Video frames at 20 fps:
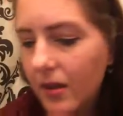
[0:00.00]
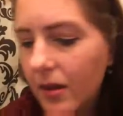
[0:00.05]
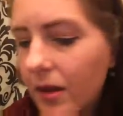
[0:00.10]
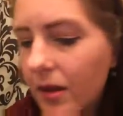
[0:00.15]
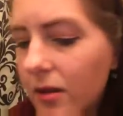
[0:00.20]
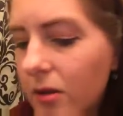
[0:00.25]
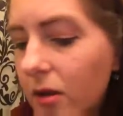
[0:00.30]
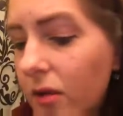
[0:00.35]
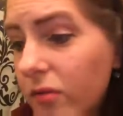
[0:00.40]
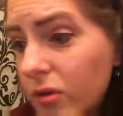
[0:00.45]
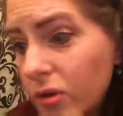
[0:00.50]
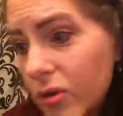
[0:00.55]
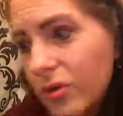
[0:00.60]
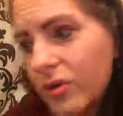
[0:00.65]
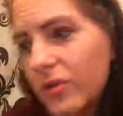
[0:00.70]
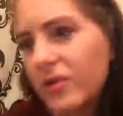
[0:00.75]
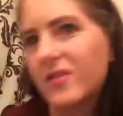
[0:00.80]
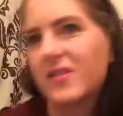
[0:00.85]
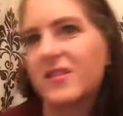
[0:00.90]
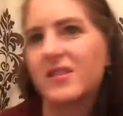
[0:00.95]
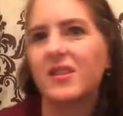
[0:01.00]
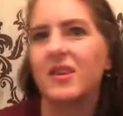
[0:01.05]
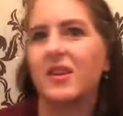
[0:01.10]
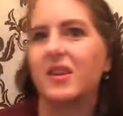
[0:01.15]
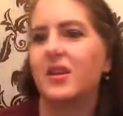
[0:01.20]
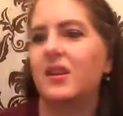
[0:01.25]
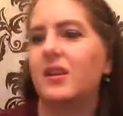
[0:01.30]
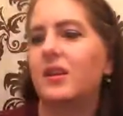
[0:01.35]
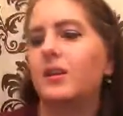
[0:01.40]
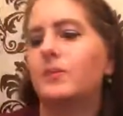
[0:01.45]
And of course,
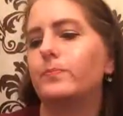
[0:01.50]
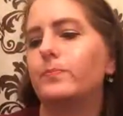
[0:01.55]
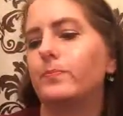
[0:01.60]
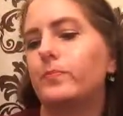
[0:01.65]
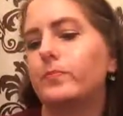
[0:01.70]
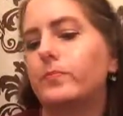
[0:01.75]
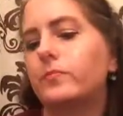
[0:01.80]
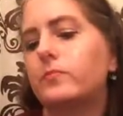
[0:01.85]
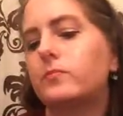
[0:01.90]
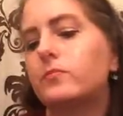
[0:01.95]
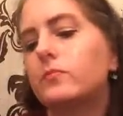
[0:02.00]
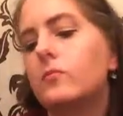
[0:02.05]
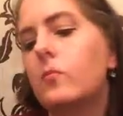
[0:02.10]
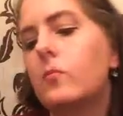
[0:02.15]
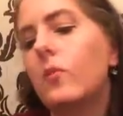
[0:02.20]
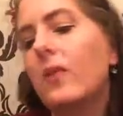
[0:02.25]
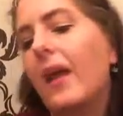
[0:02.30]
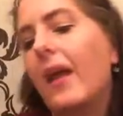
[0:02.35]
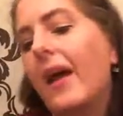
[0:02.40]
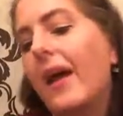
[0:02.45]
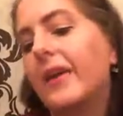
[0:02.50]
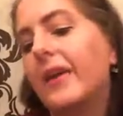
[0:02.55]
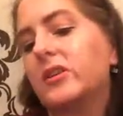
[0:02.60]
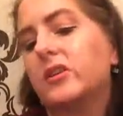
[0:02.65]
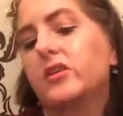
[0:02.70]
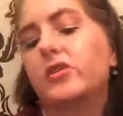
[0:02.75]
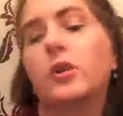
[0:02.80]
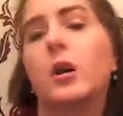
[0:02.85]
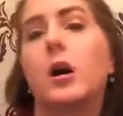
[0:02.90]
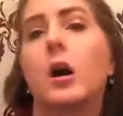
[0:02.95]
the
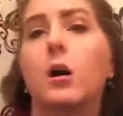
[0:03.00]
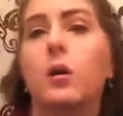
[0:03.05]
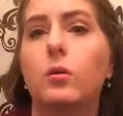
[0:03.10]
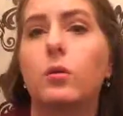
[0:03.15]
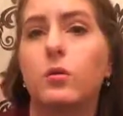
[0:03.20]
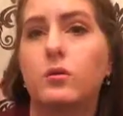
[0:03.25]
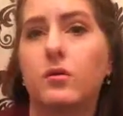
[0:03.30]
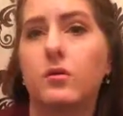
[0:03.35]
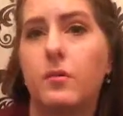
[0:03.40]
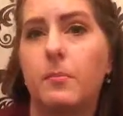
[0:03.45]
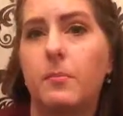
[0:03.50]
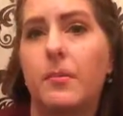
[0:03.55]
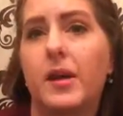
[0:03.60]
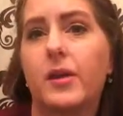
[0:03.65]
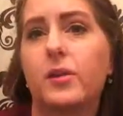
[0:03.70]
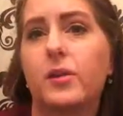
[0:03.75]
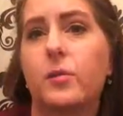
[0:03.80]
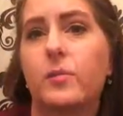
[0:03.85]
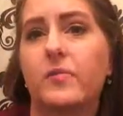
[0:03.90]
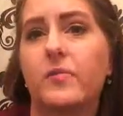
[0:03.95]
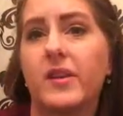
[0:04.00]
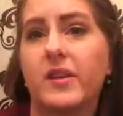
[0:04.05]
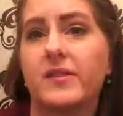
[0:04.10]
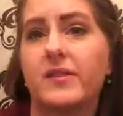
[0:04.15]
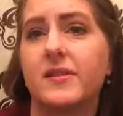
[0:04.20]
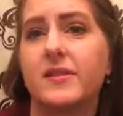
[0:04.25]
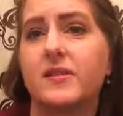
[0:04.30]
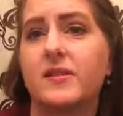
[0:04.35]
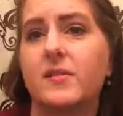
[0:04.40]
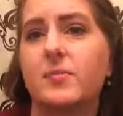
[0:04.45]
Extra Hold makeup
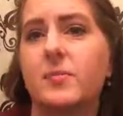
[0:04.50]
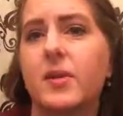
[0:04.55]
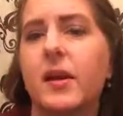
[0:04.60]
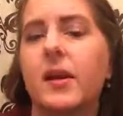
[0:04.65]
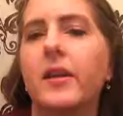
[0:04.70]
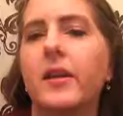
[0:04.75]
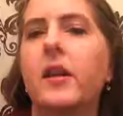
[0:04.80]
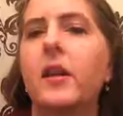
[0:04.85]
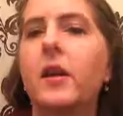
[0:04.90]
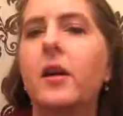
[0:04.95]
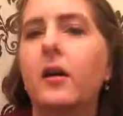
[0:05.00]
fixing spray.